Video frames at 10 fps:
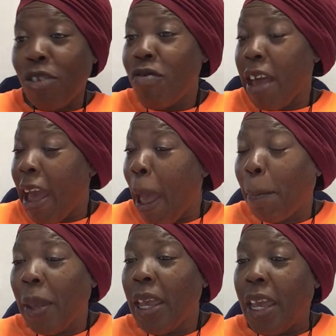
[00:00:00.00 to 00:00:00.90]
you
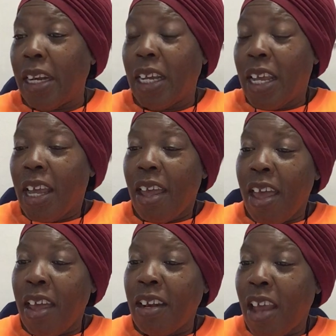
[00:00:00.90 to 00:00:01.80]
happy
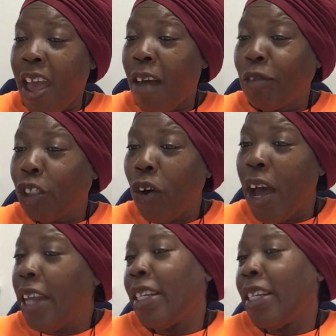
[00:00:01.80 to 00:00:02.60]
and have joy,